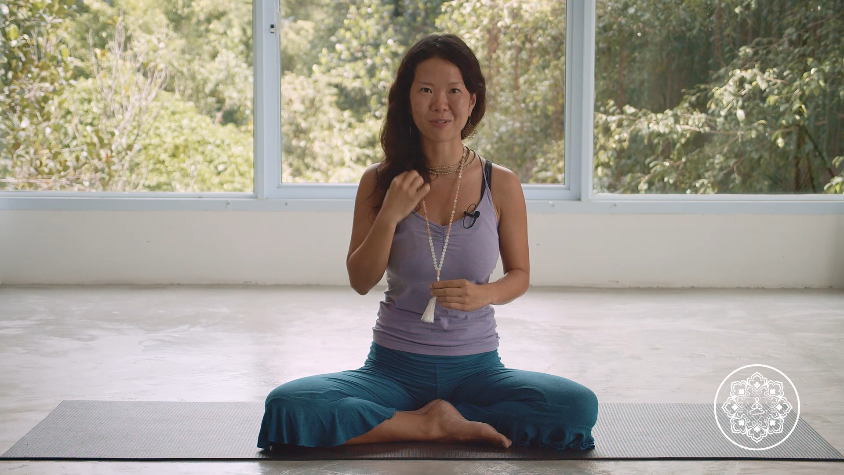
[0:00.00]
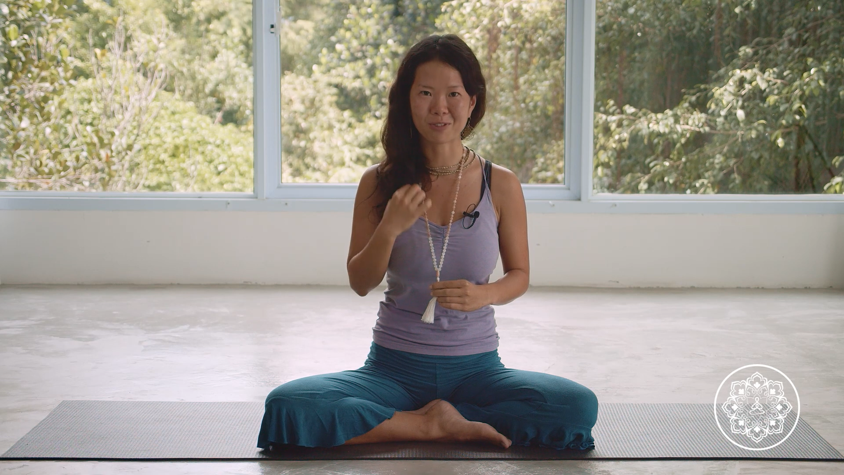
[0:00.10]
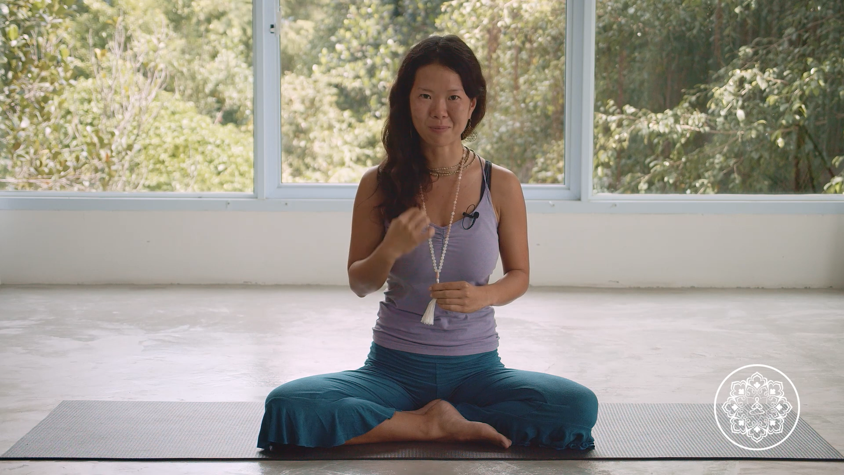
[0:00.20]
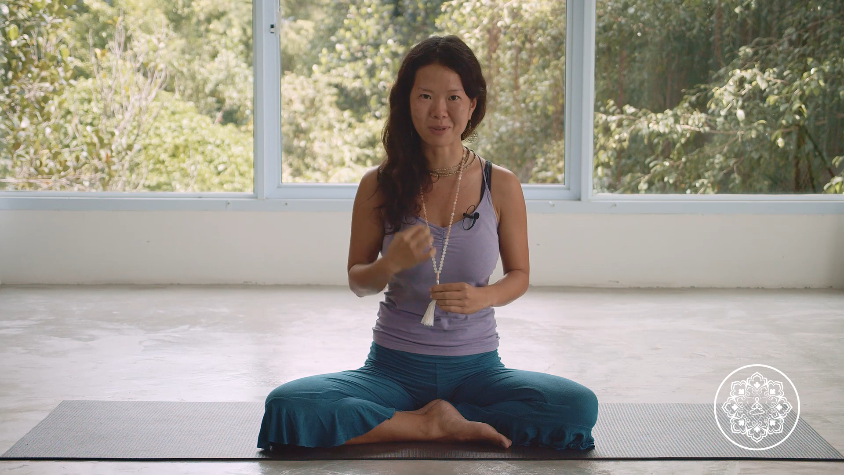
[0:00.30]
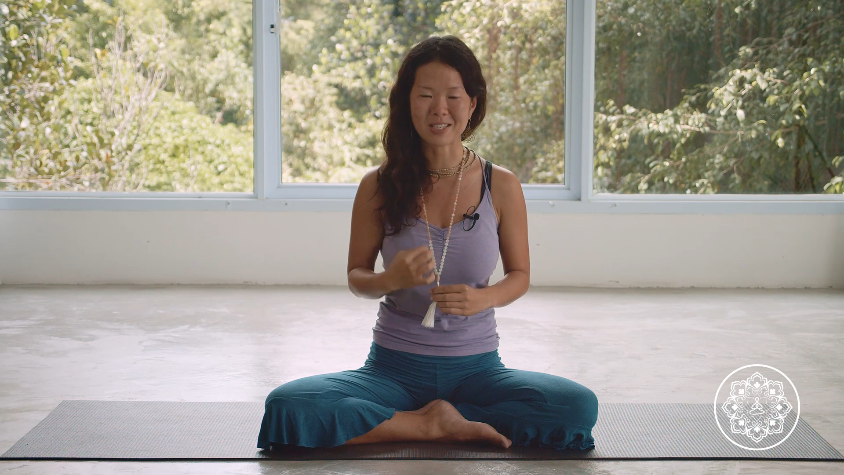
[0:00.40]
of
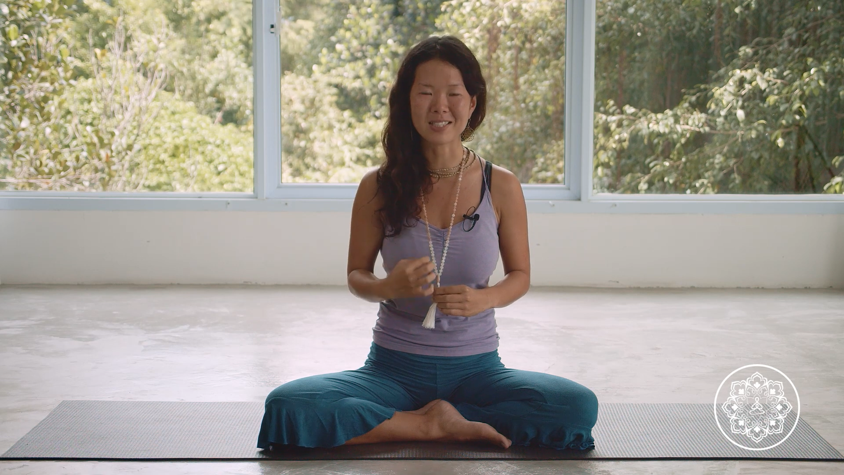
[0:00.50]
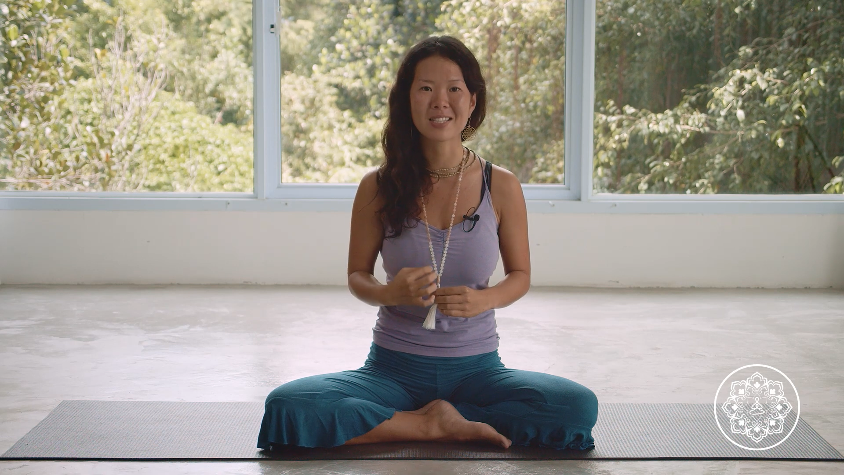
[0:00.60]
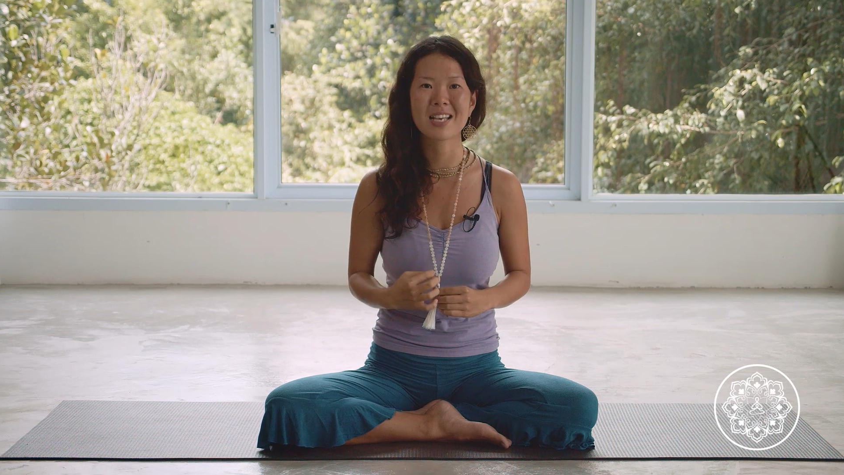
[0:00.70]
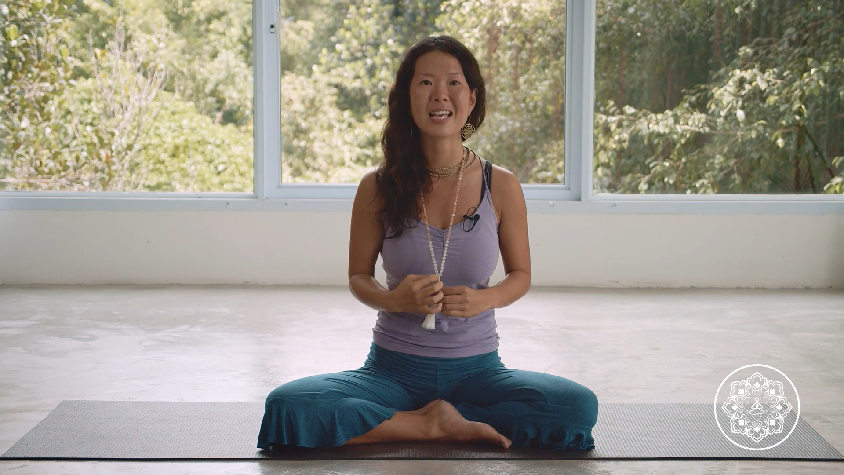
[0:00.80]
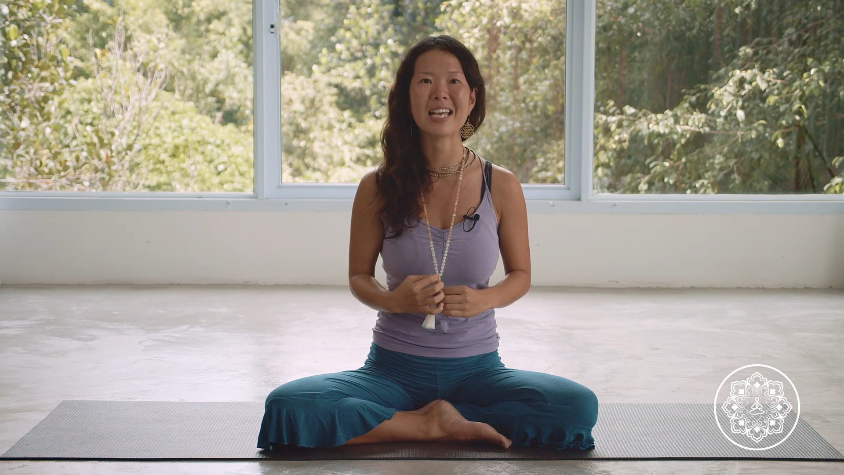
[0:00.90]
the
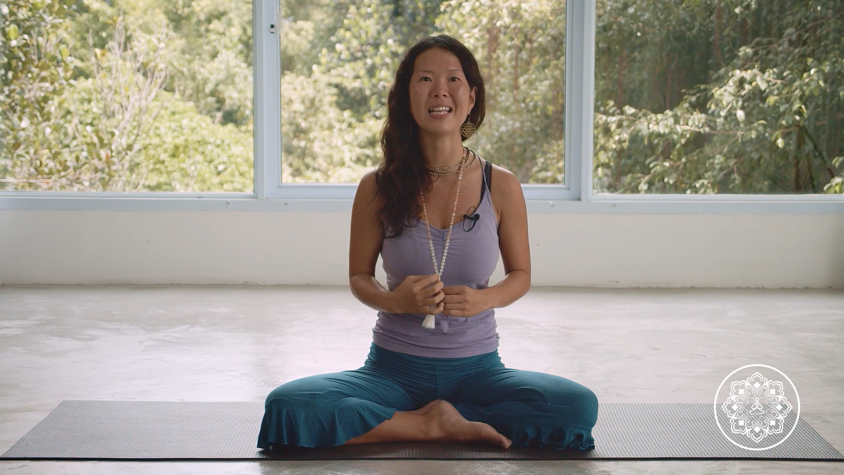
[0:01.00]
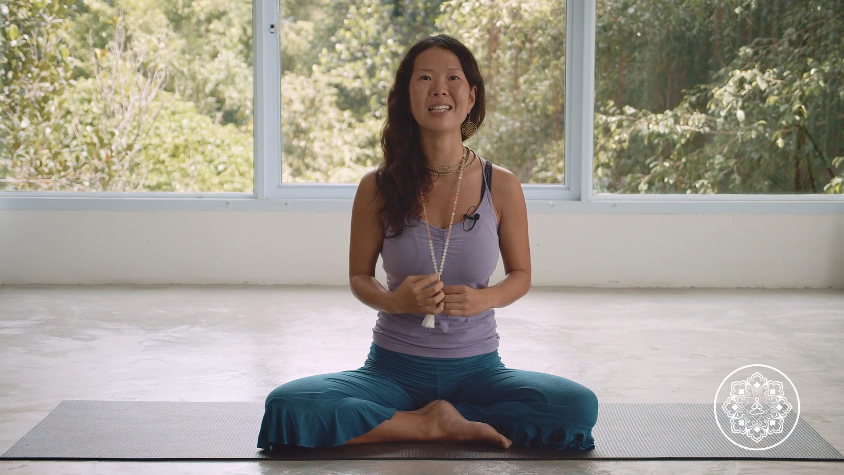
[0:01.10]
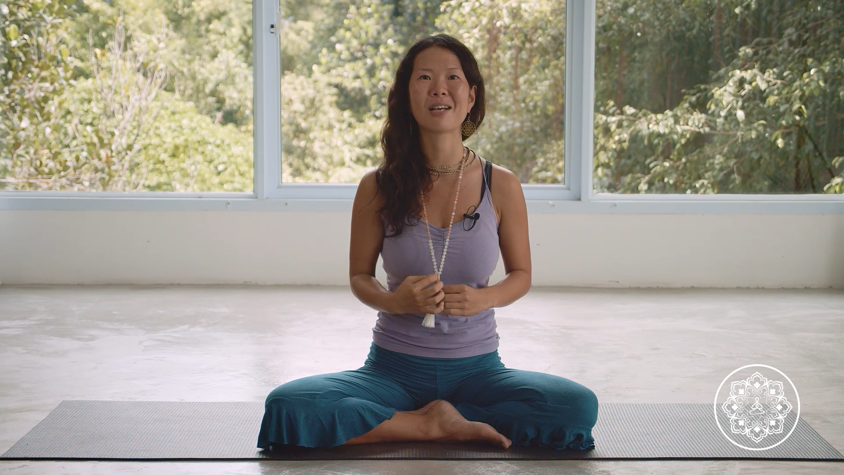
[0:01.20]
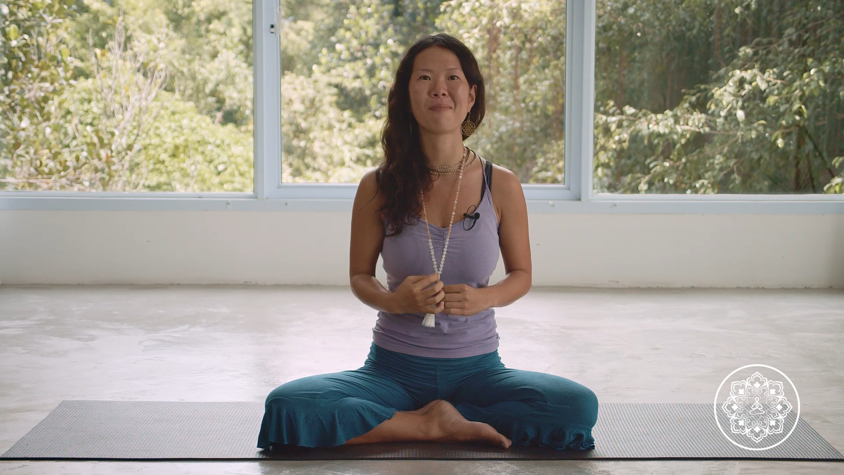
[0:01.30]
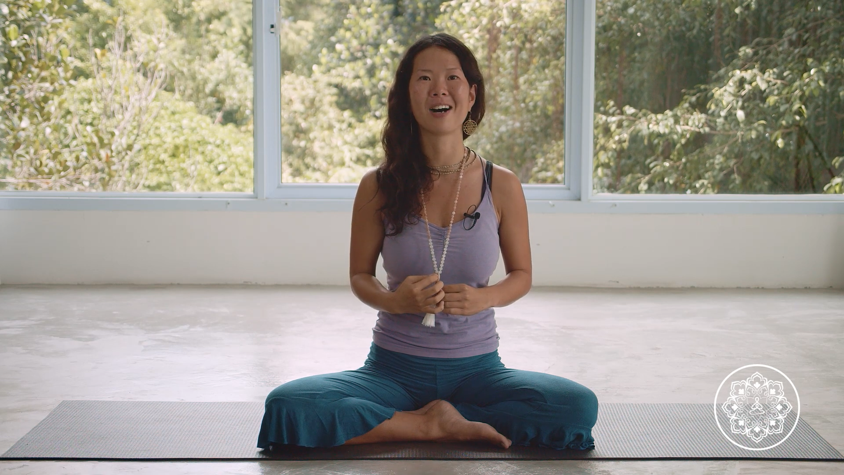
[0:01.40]
bees
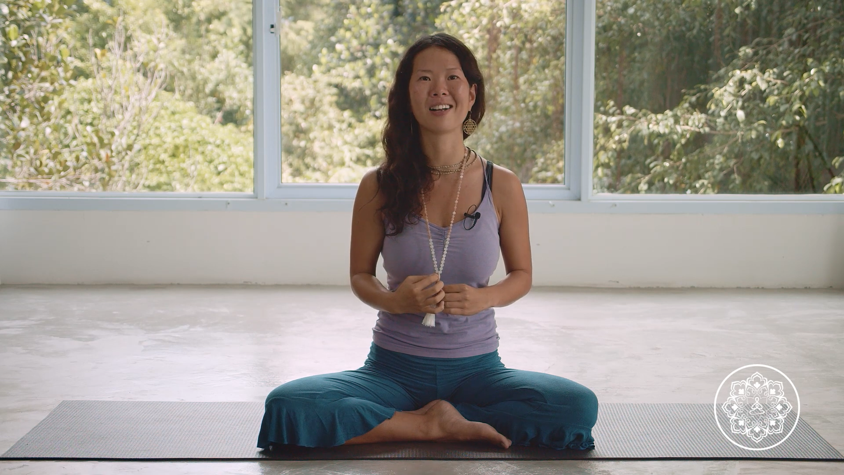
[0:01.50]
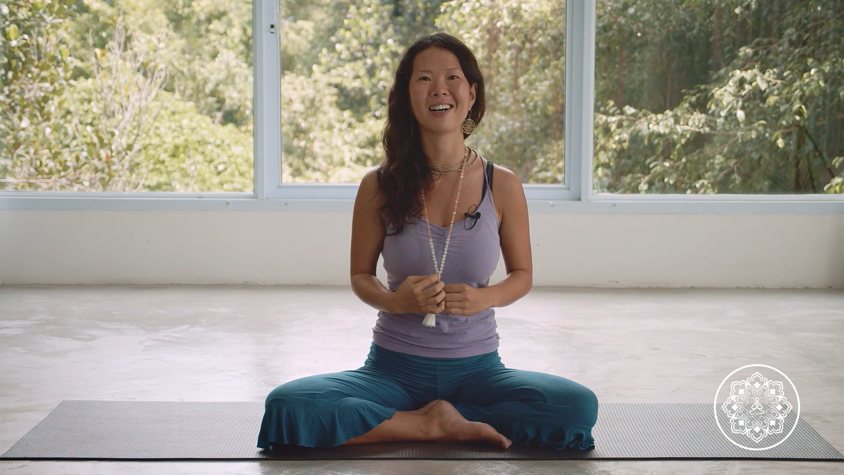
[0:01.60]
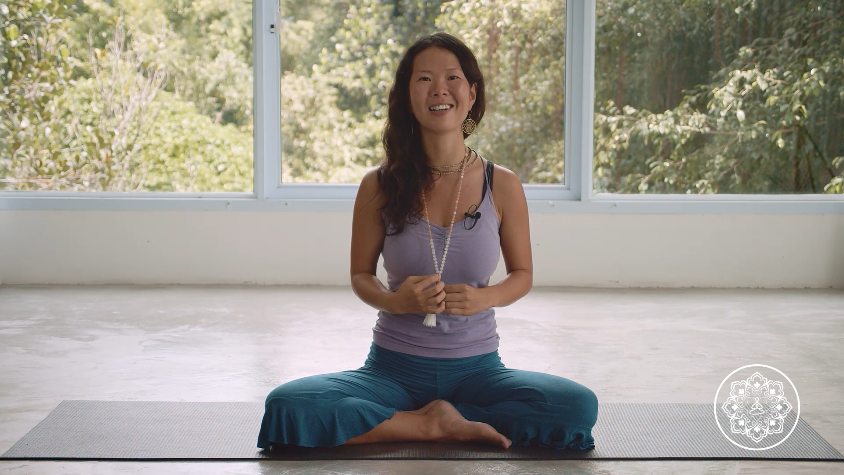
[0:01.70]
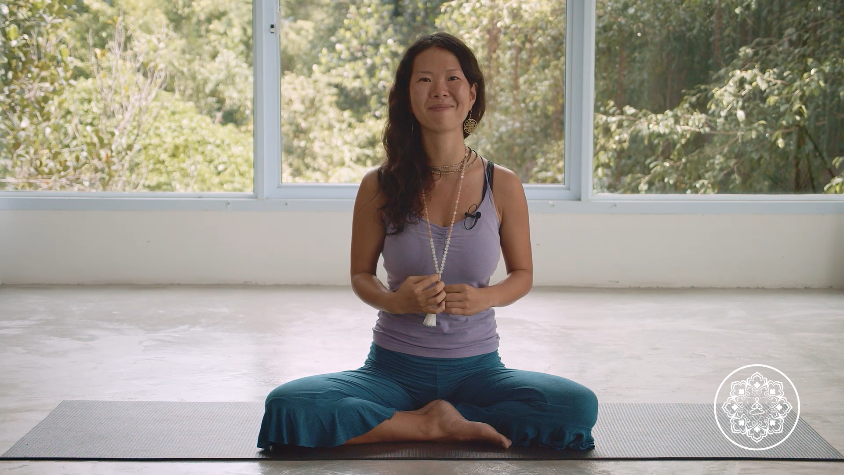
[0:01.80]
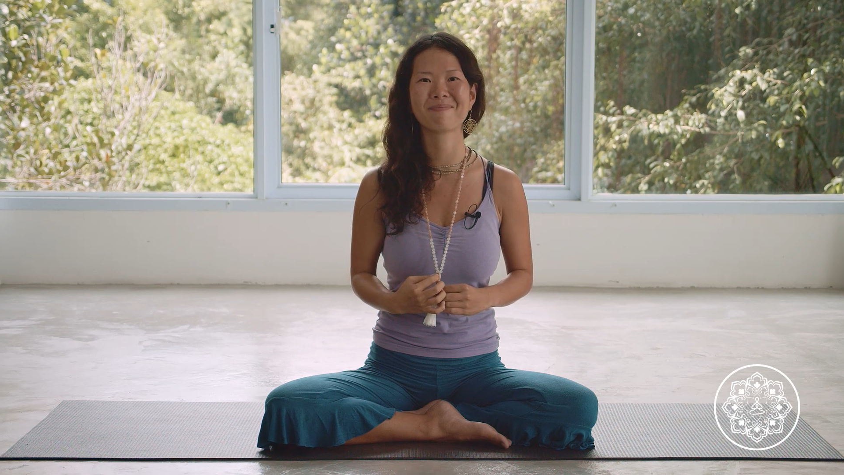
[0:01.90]
in the
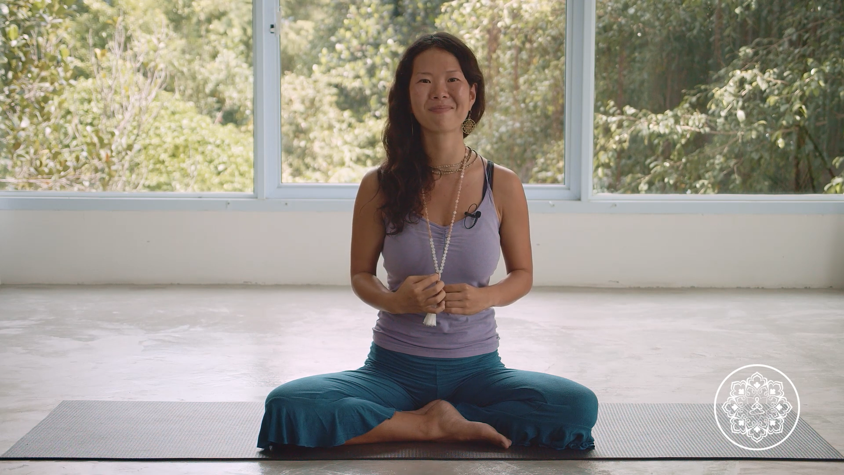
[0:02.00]
mala,